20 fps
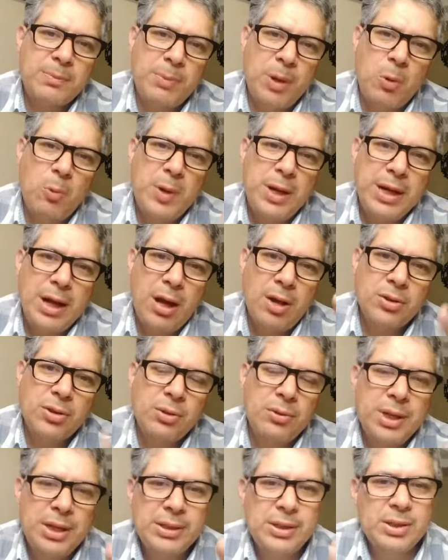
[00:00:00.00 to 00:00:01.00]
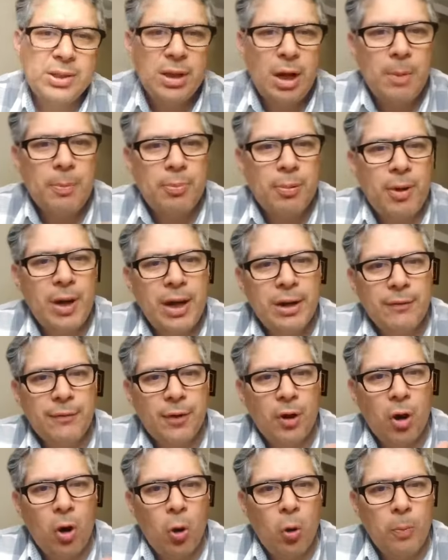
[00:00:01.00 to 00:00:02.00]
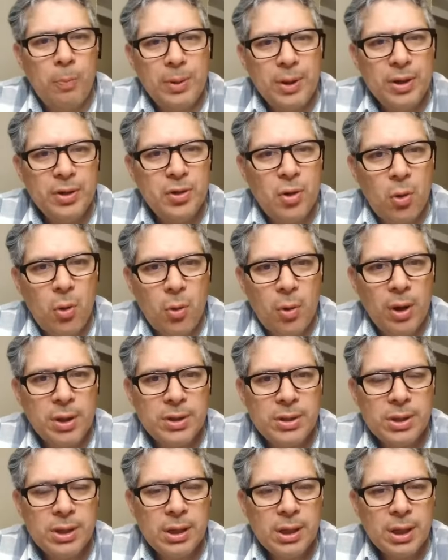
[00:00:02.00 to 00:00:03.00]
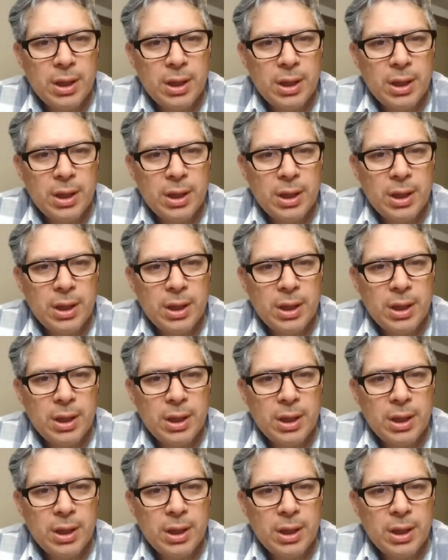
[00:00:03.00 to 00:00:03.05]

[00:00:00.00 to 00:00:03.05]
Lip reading: but we also need to start praying for open doors